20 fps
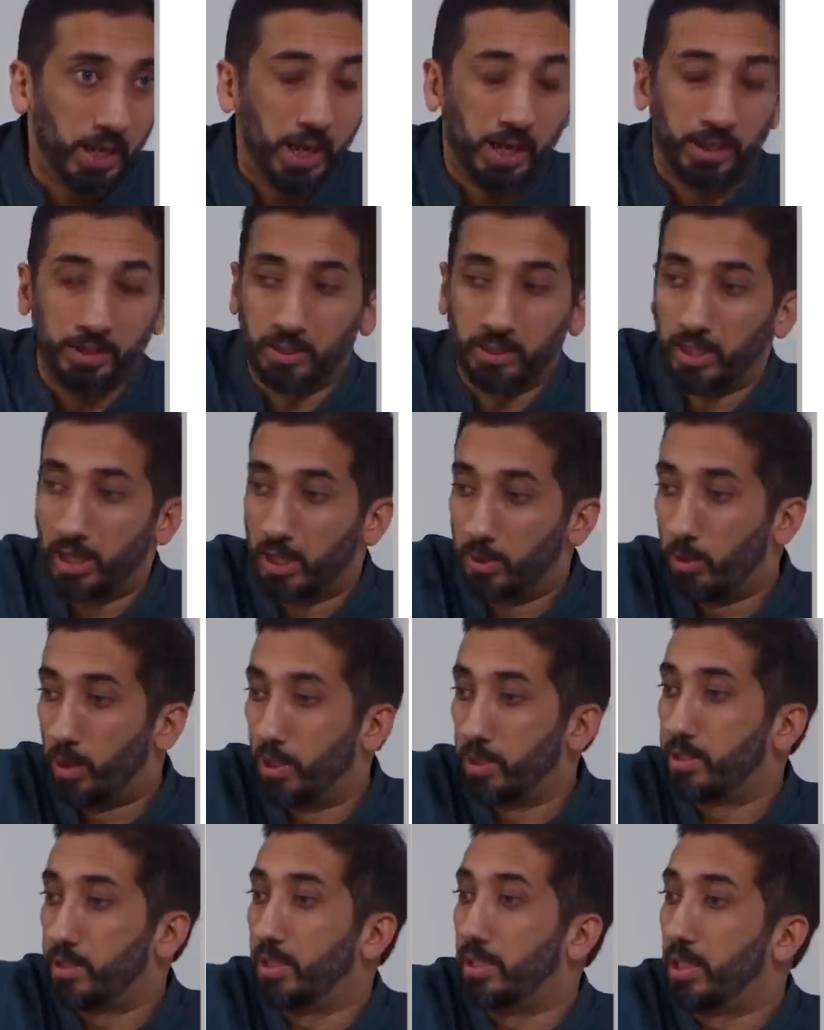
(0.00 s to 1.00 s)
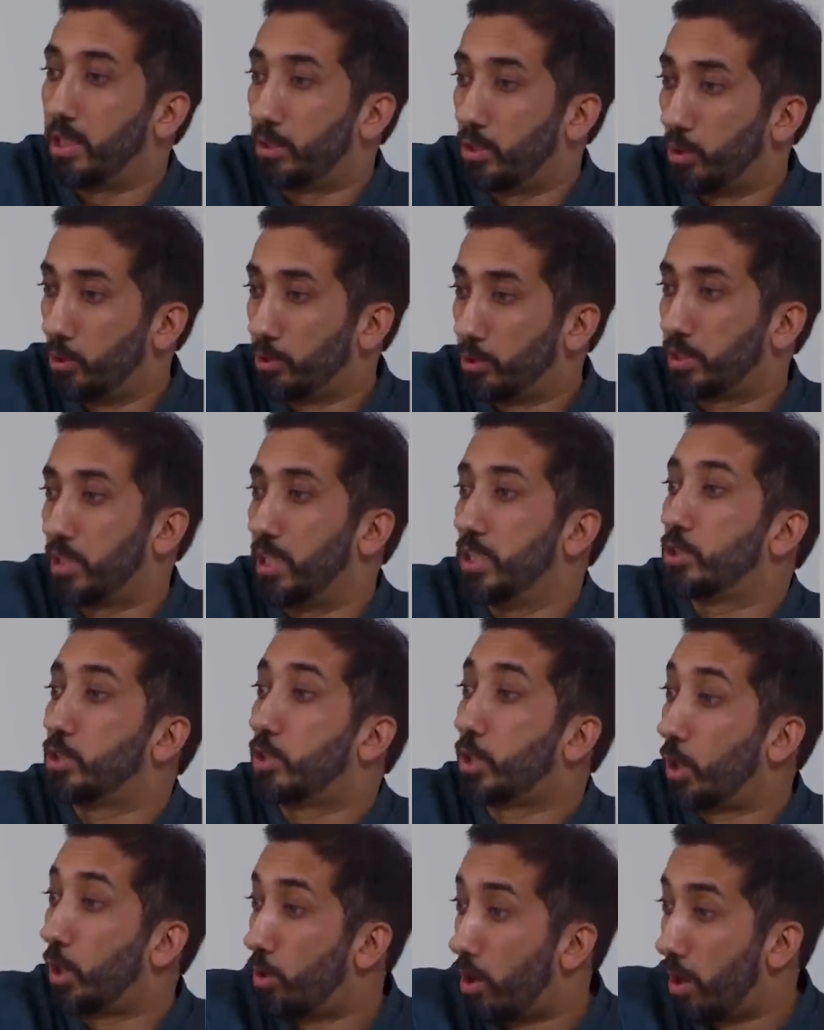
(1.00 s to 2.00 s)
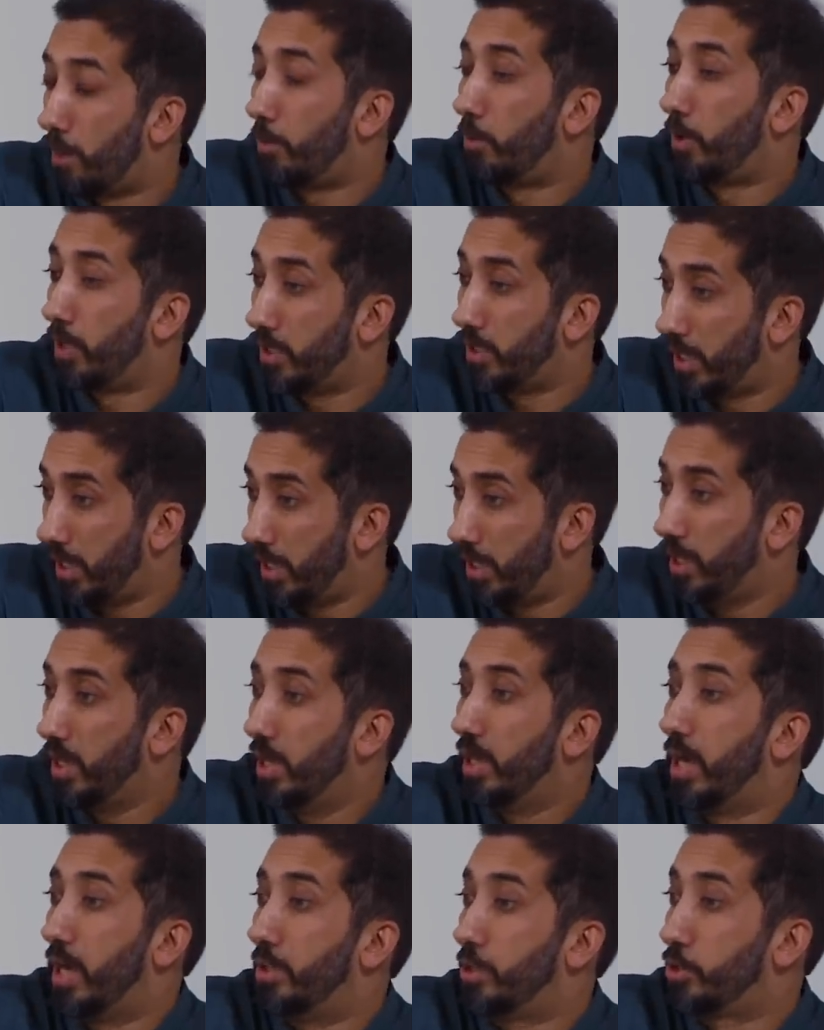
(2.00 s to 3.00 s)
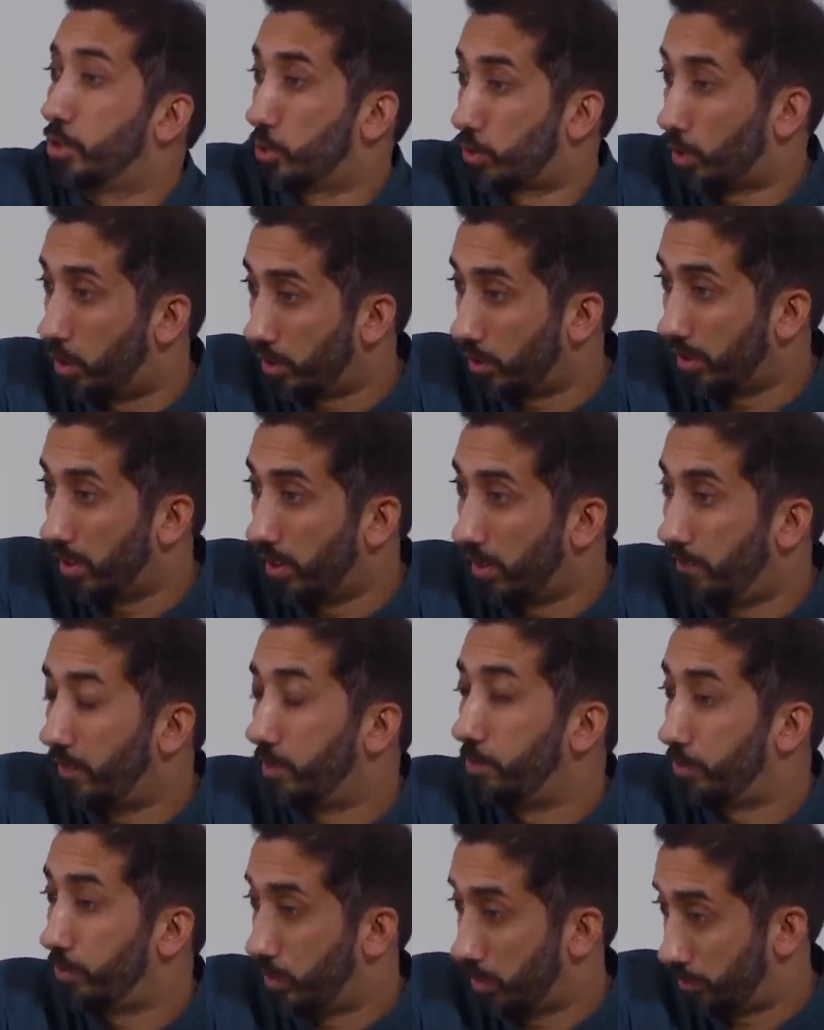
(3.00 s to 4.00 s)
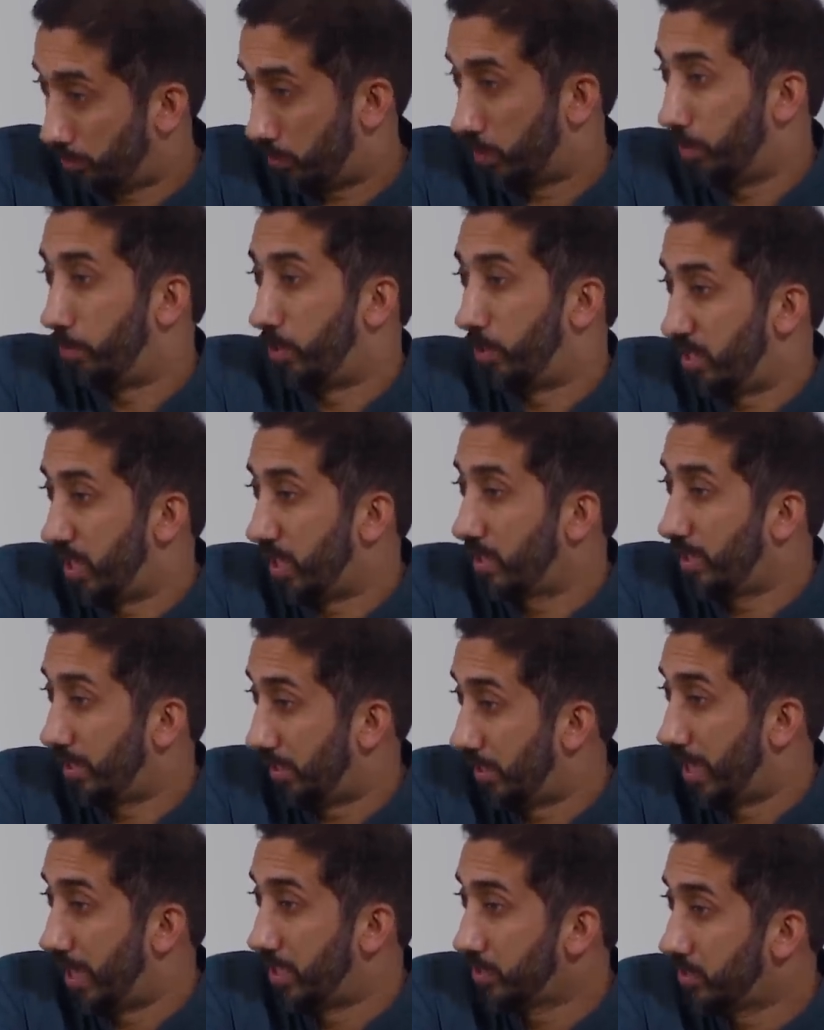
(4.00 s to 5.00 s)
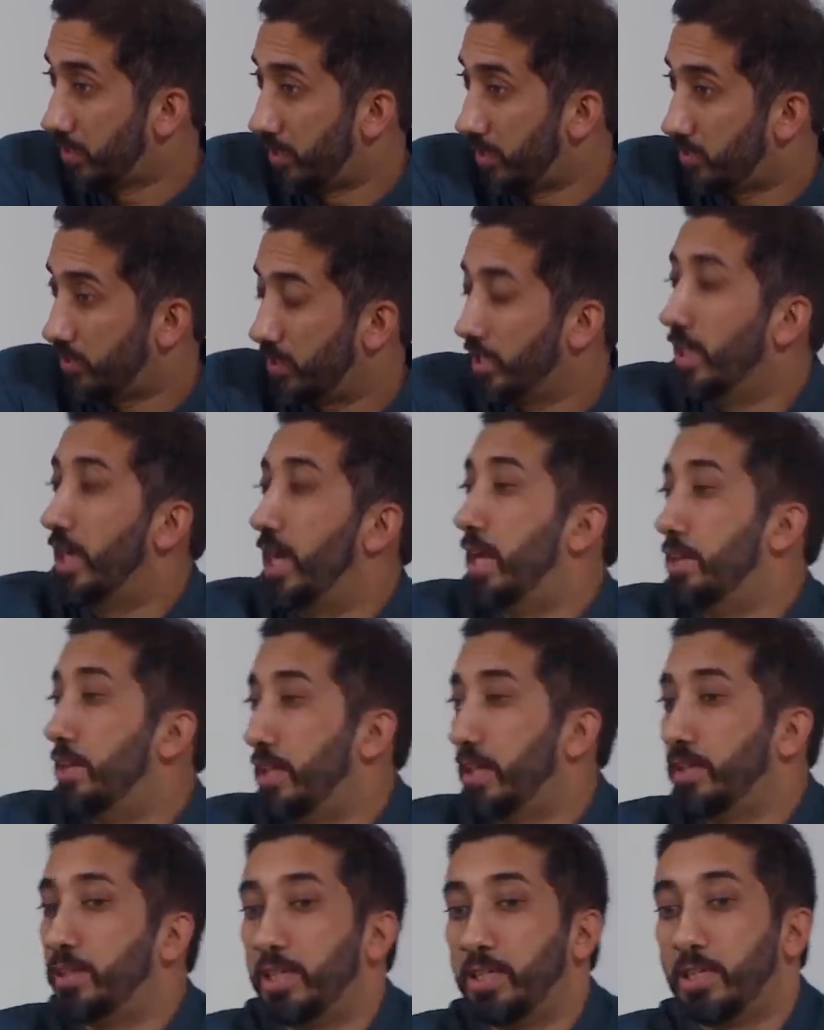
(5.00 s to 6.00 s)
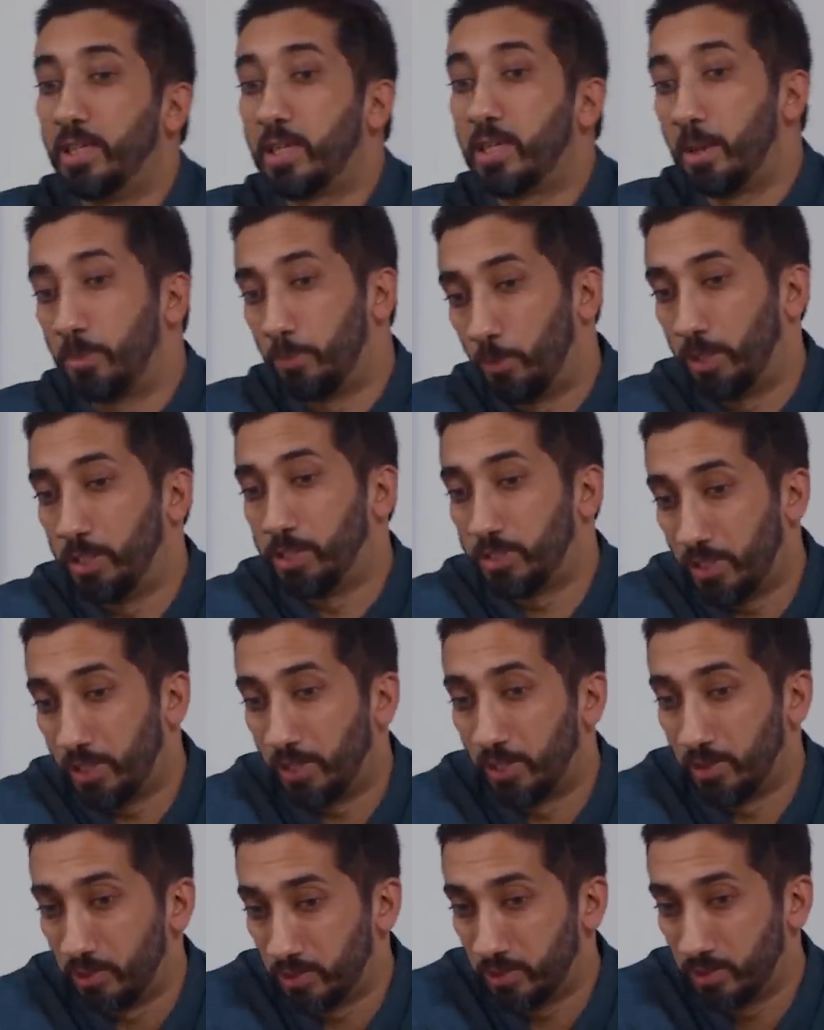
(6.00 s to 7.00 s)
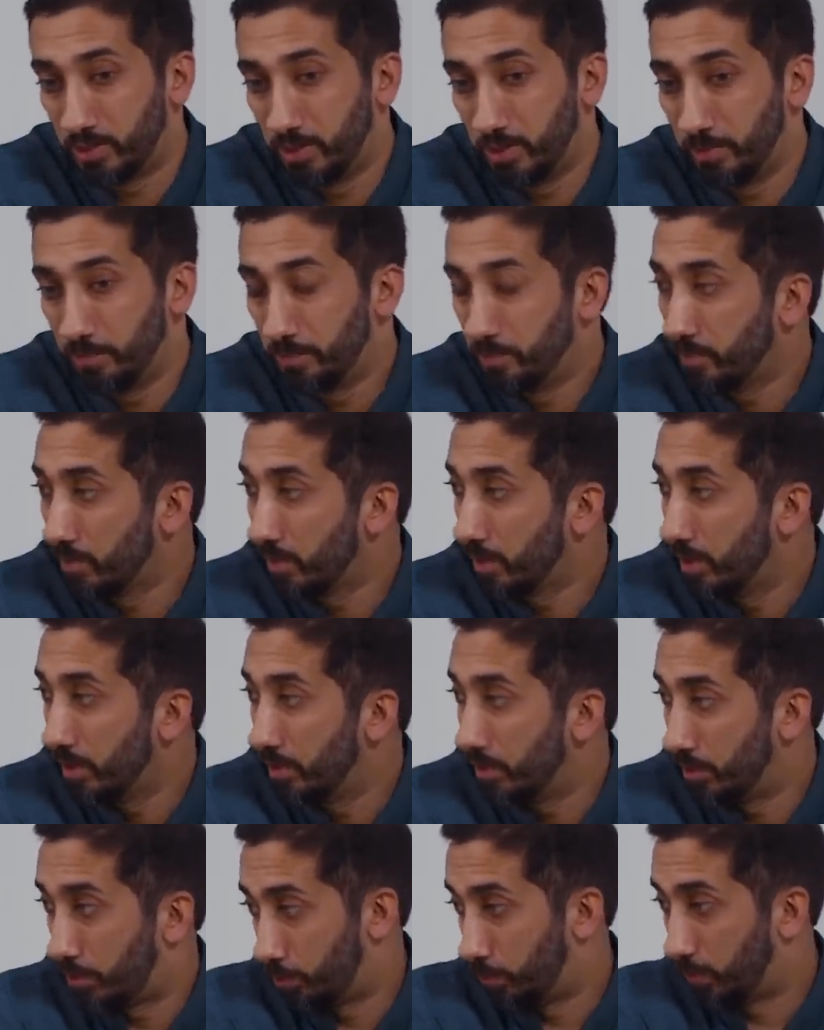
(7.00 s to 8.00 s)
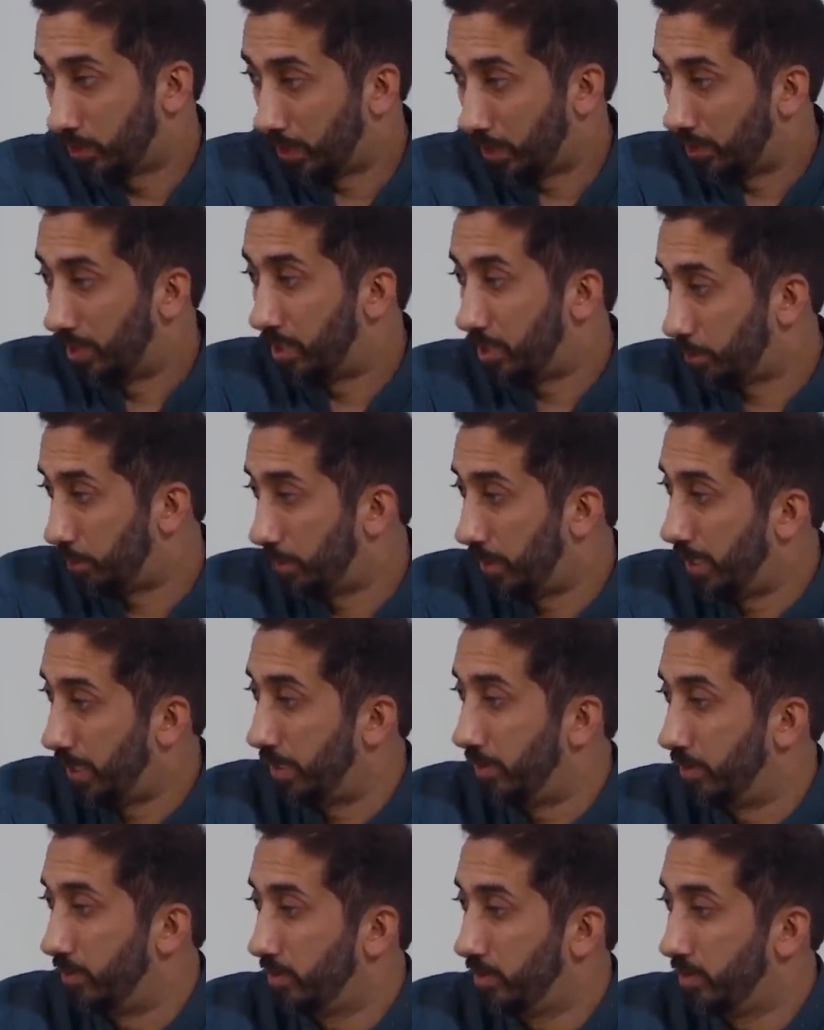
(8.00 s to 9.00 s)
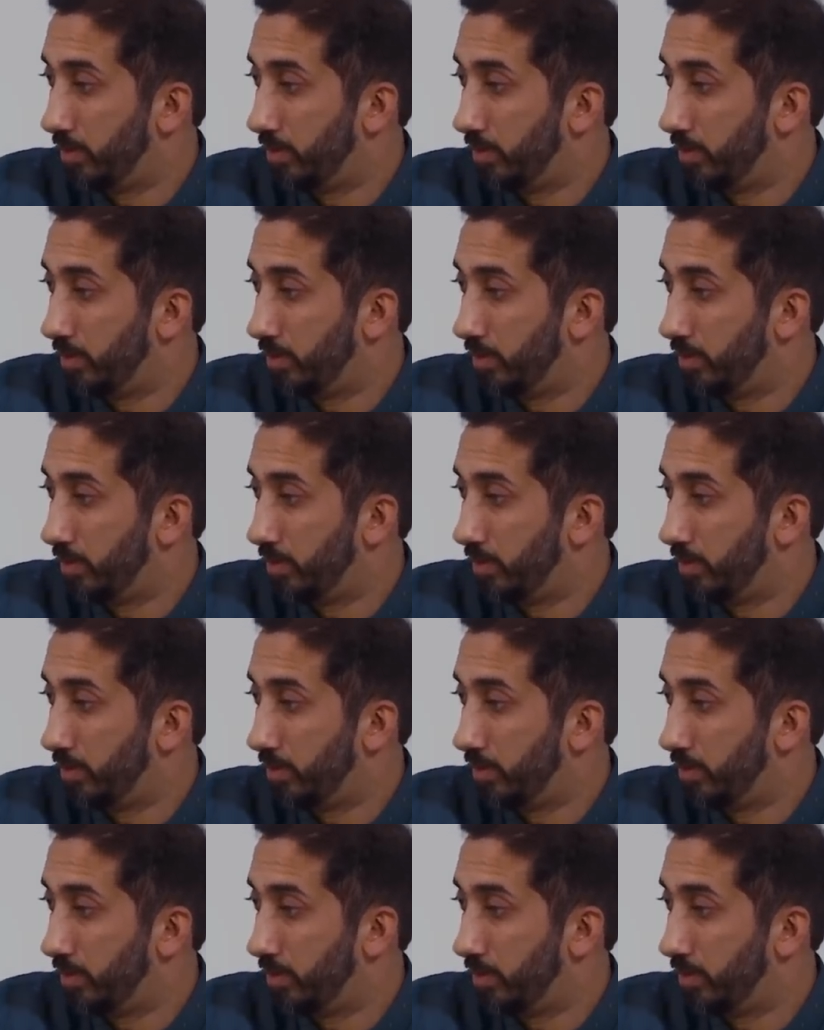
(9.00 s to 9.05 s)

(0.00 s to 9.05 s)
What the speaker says: And Allah wanted that those kids grow up one day and are strong enough and to protect their assets, and then they dig up what is theirs. This was Allah's plan.